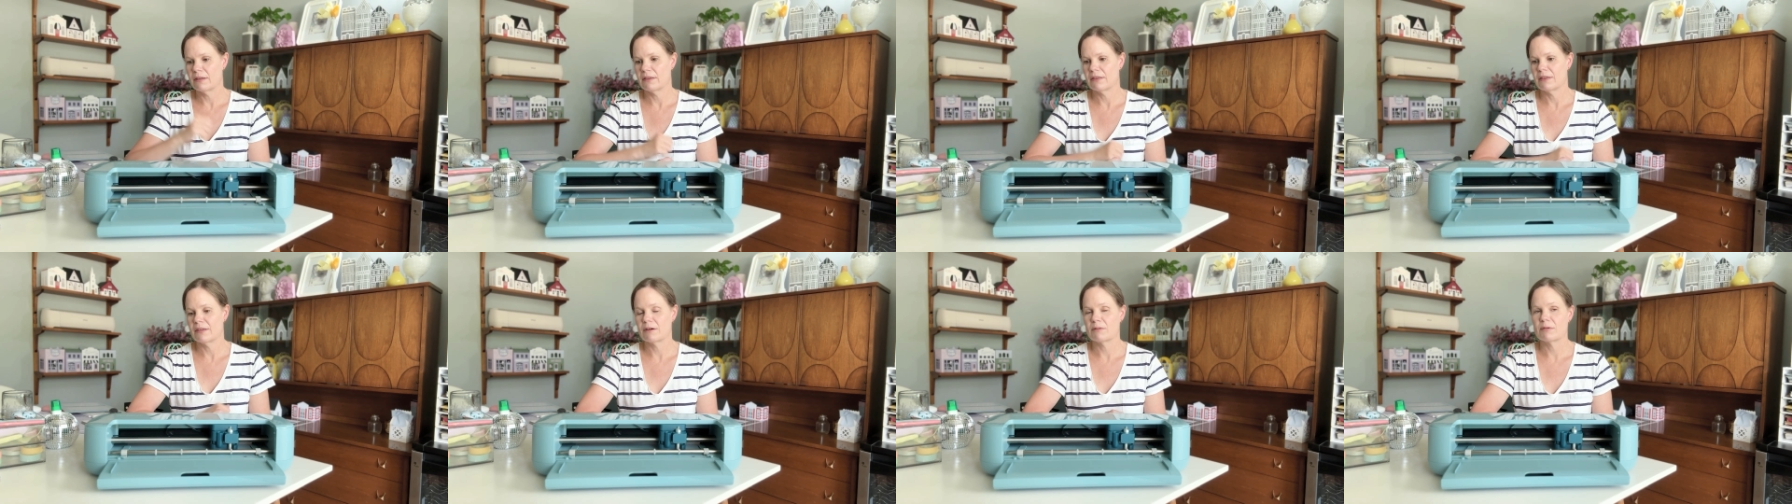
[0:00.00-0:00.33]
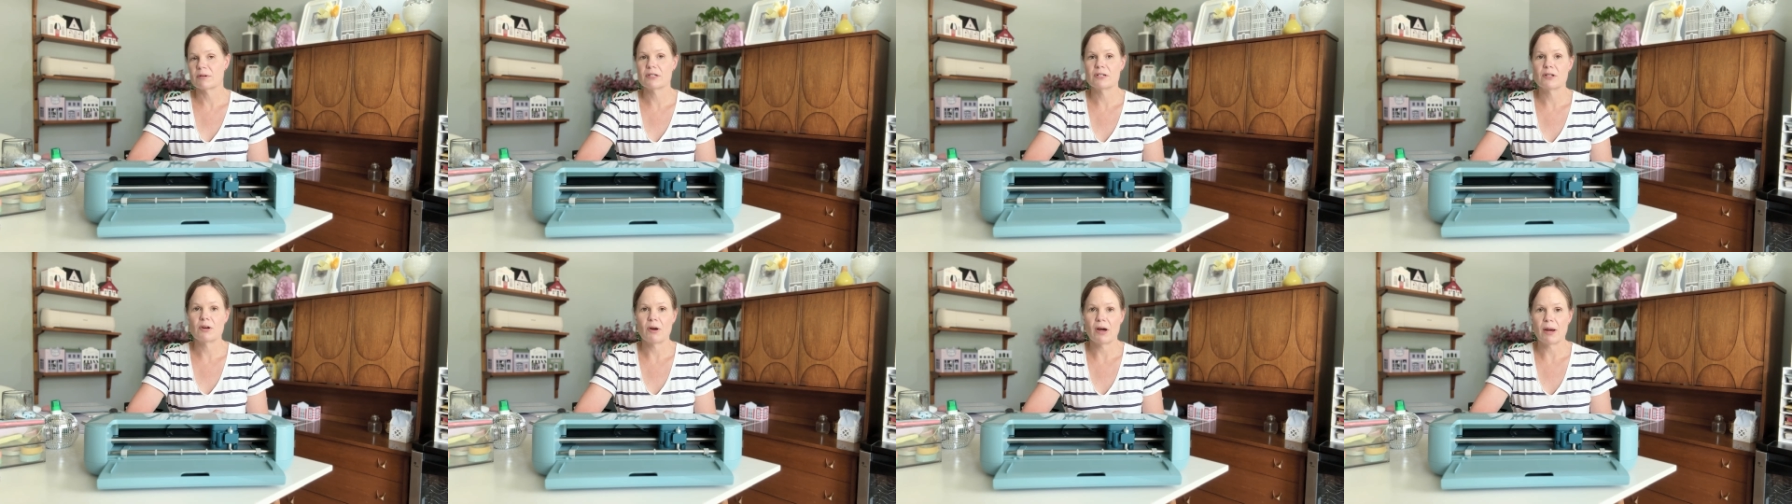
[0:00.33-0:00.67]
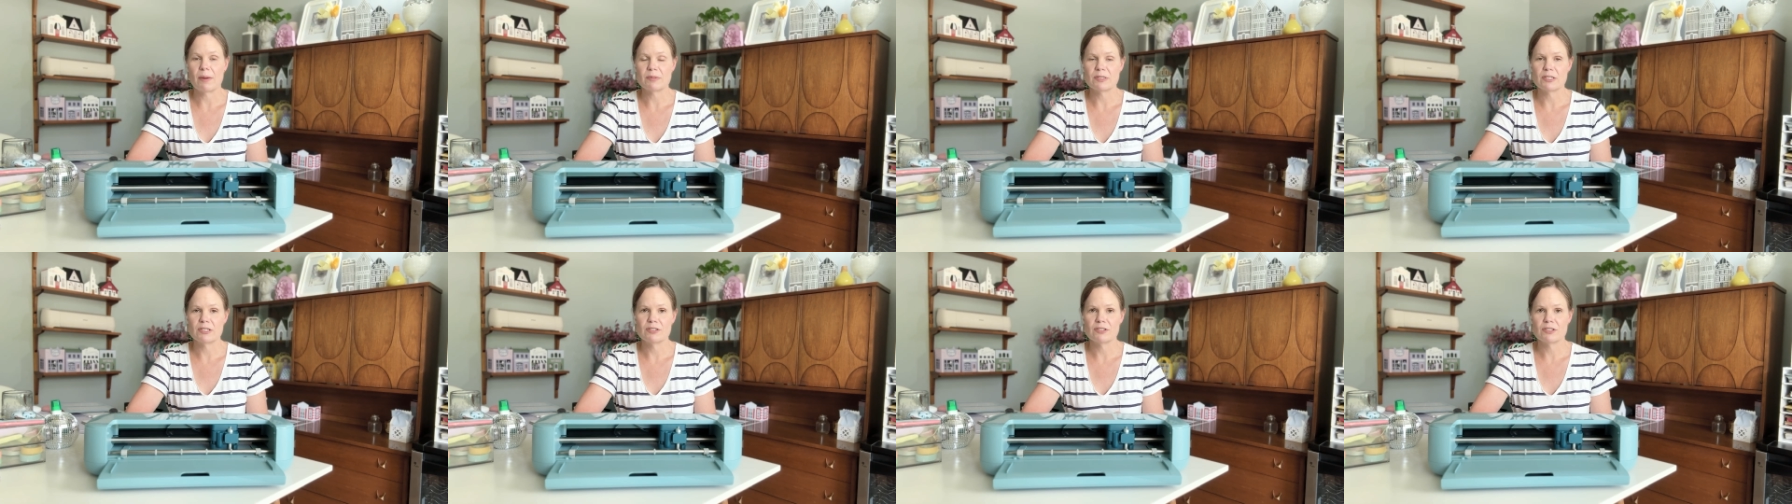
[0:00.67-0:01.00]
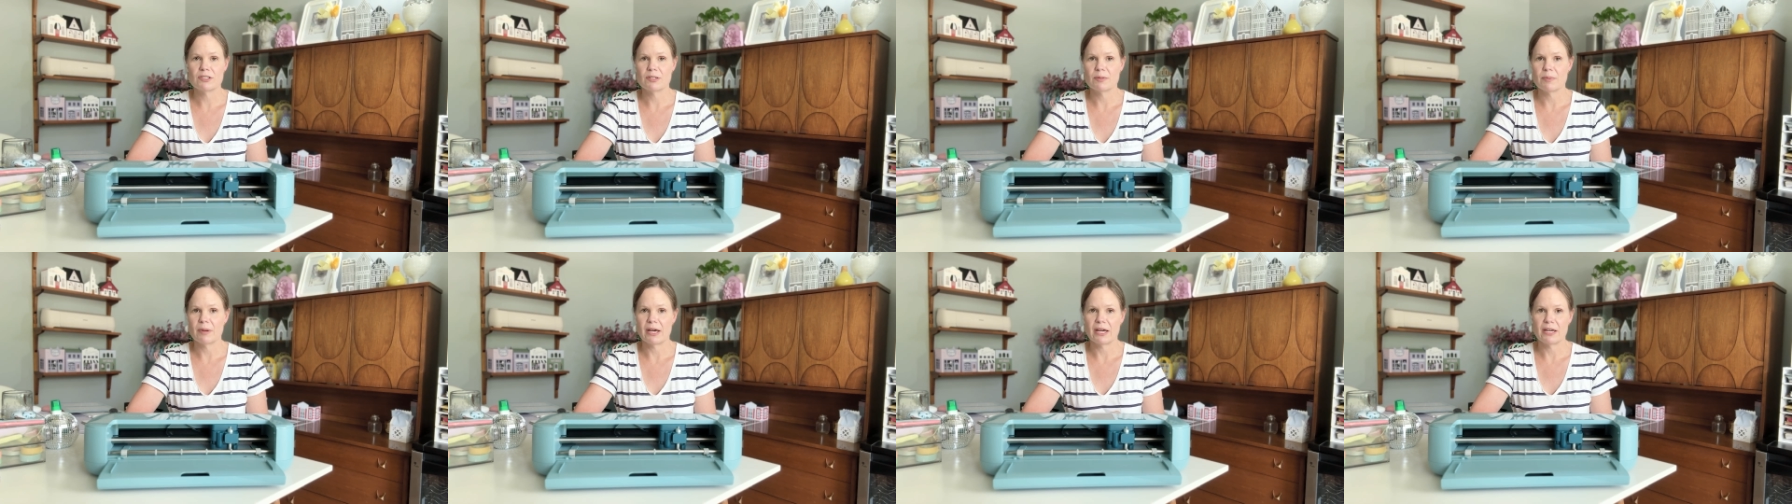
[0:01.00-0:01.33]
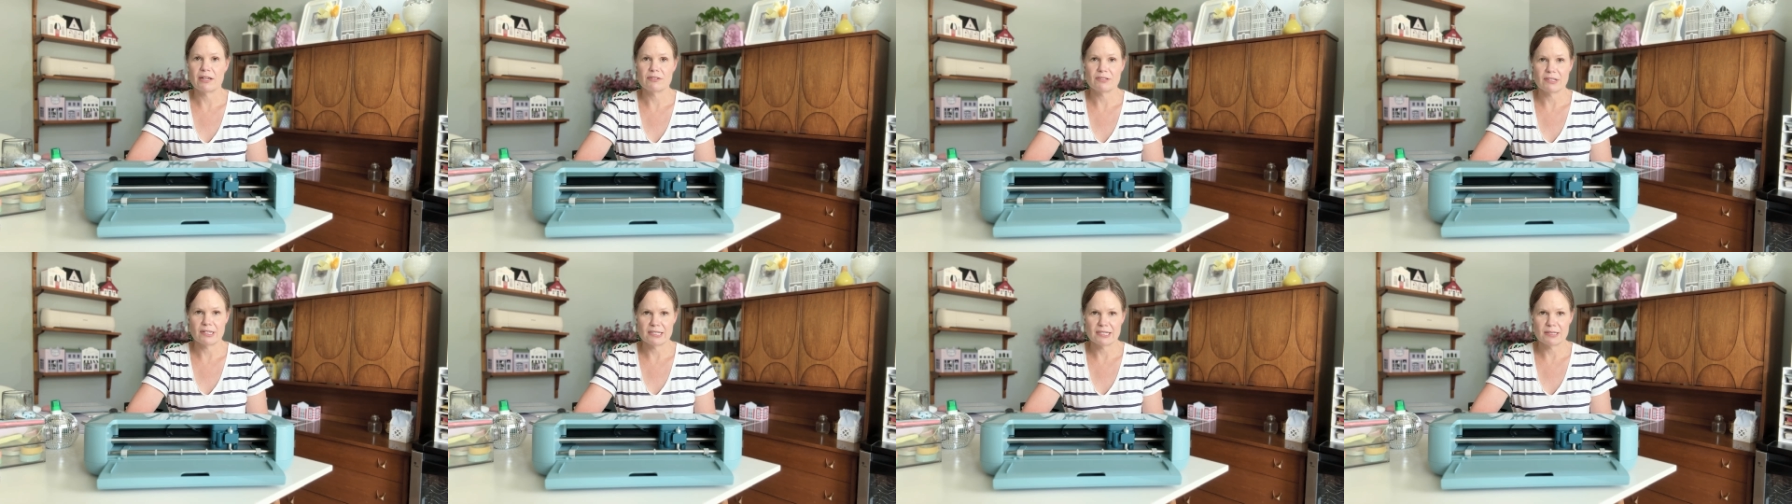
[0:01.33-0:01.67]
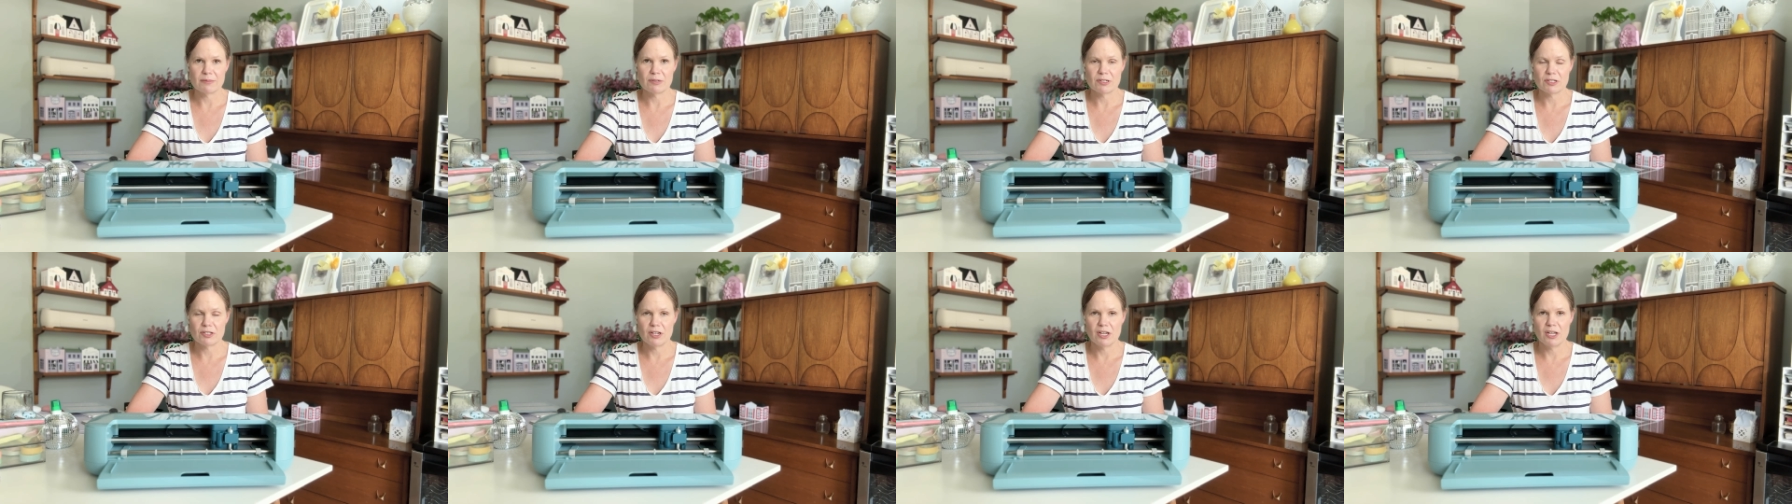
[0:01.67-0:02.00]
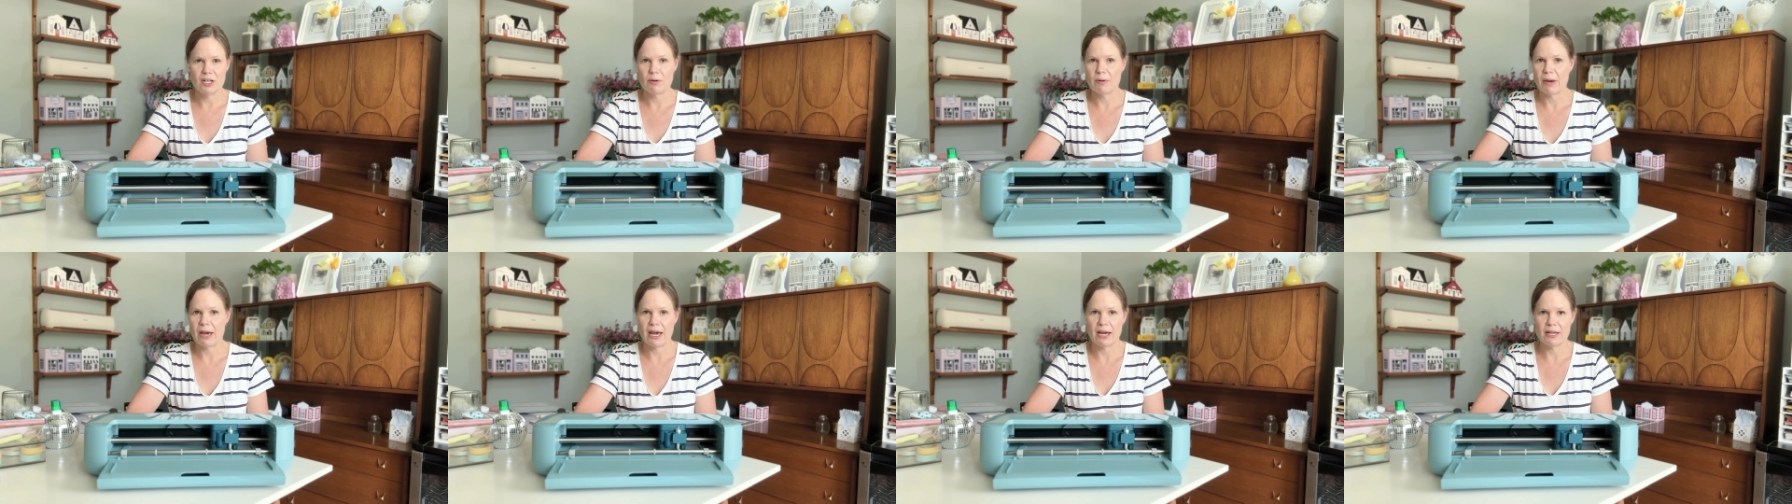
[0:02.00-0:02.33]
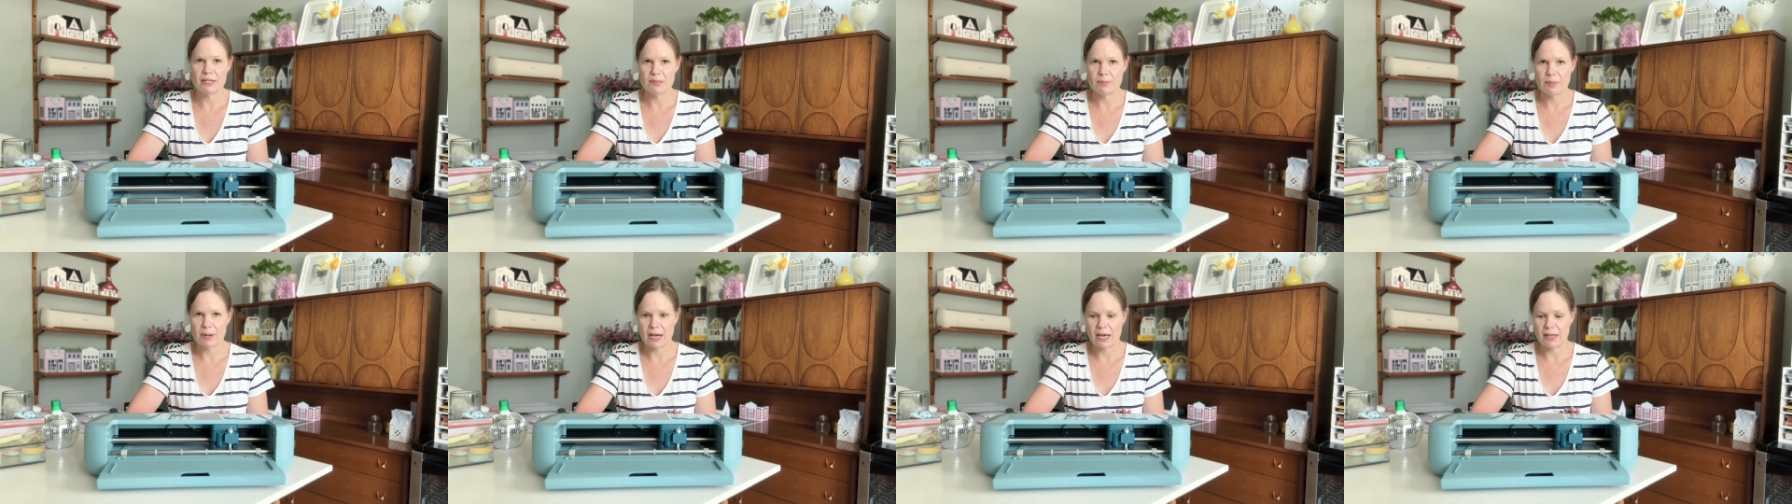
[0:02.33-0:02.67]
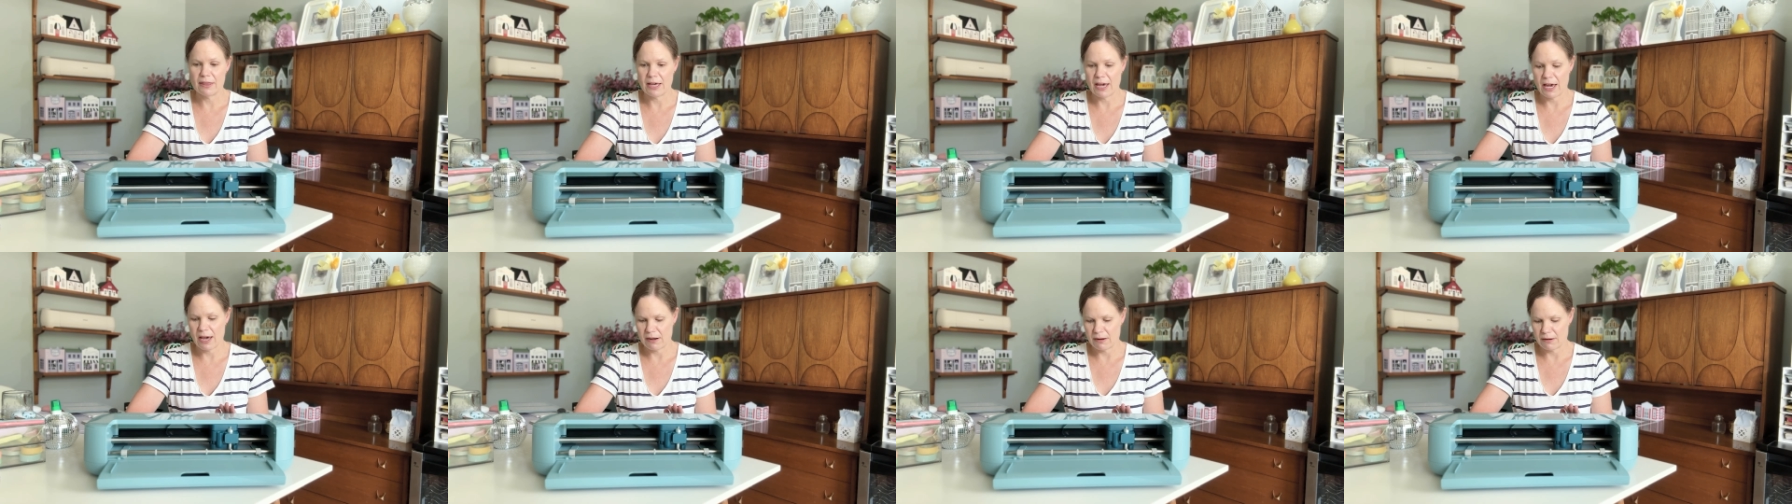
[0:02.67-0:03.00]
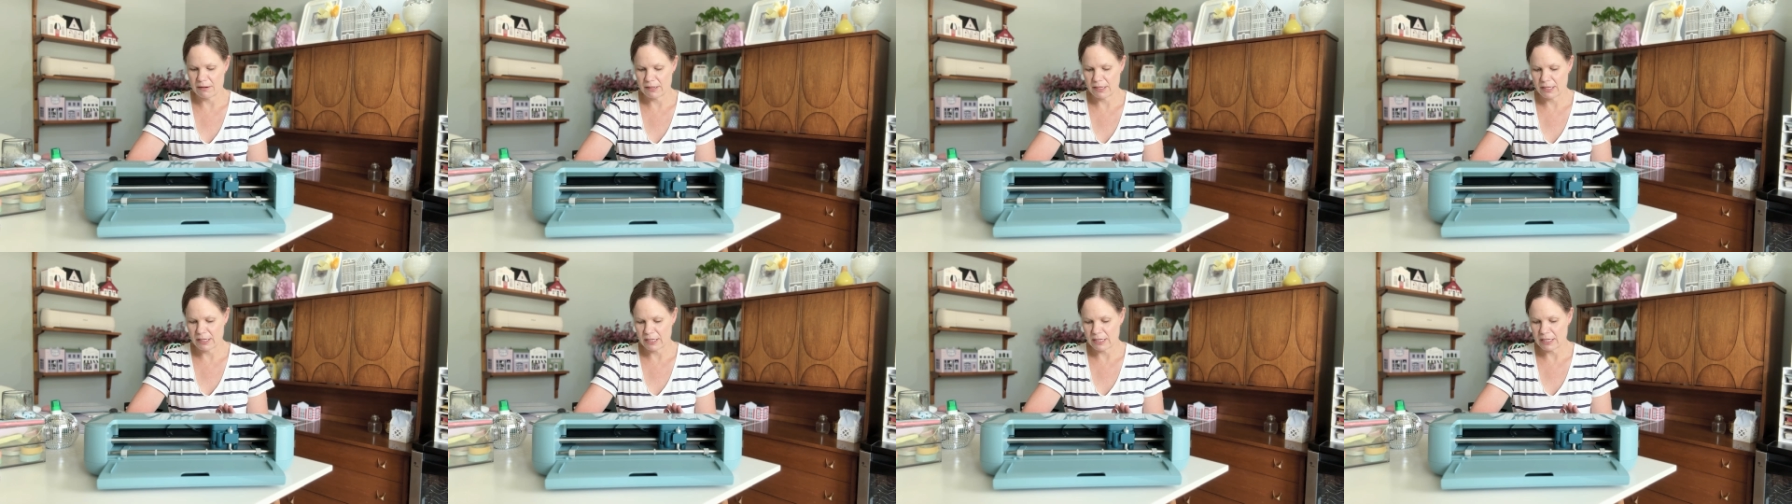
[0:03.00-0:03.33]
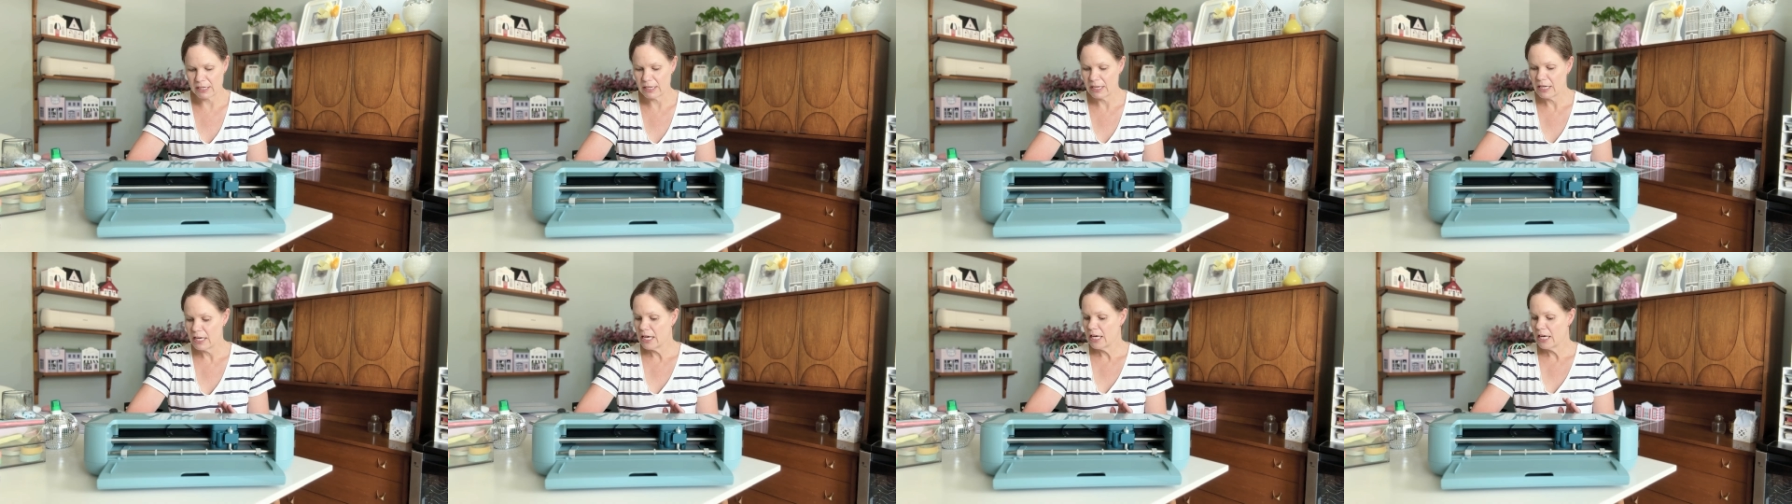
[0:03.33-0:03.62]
there were no options to buy just the machine. You had to buy the add-on kit.